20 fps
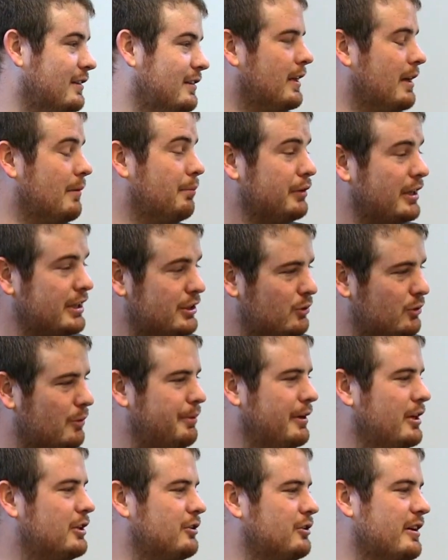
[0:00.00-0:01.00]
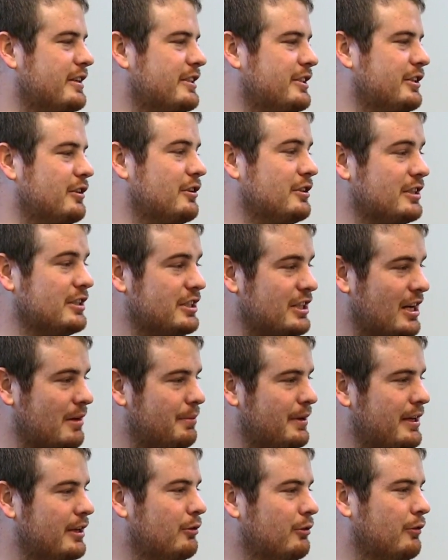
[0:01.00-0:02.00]
Complete joint penetration or
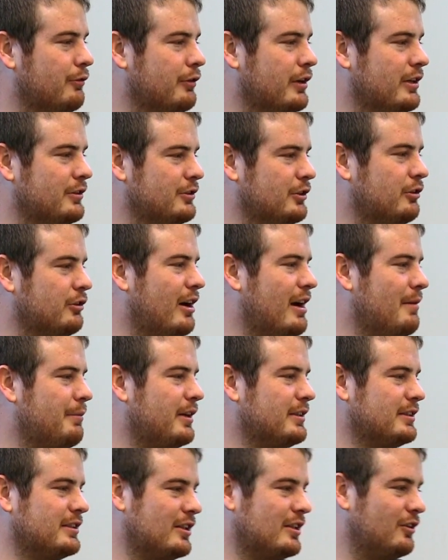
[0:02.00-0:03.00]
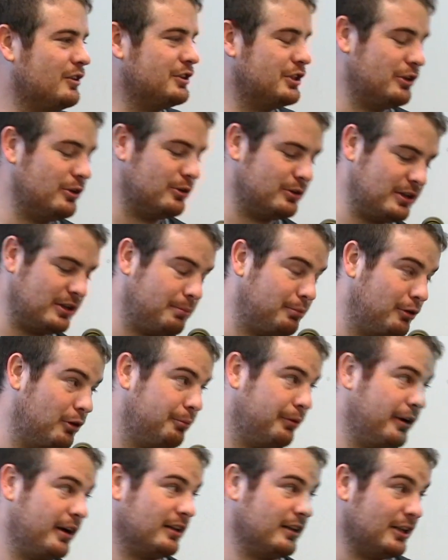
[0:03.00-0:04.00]
CJP groove welds are great because as long as you use the
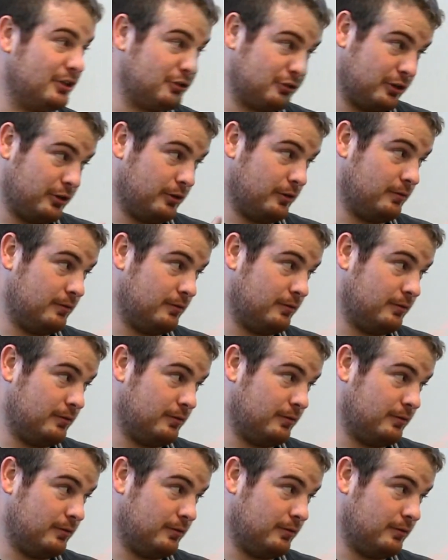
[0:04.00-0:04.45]
appropriate electrode,